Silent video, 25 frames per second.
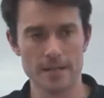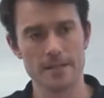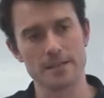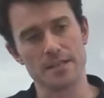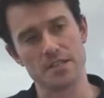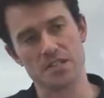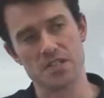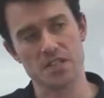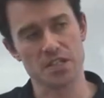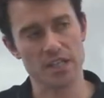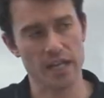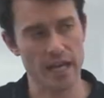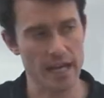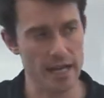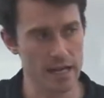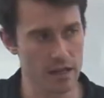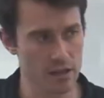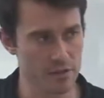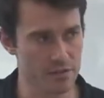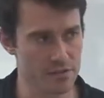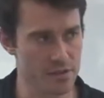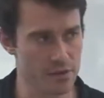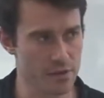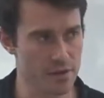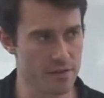the scale
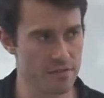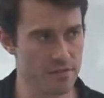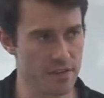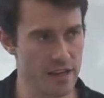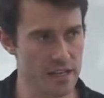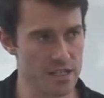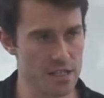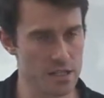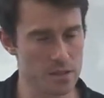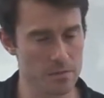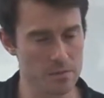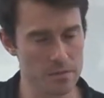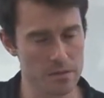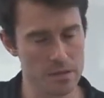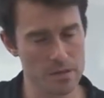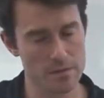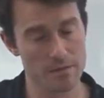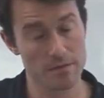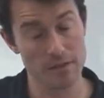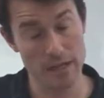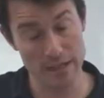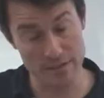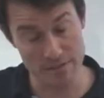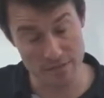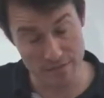of their investment,
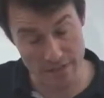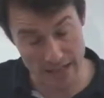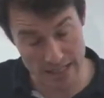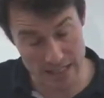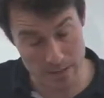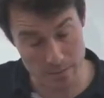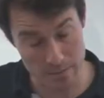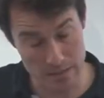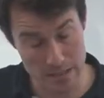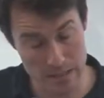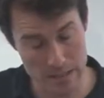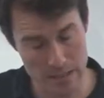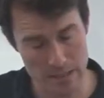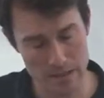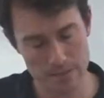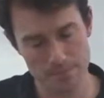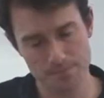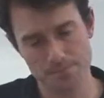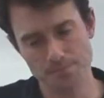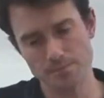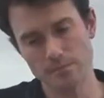investments,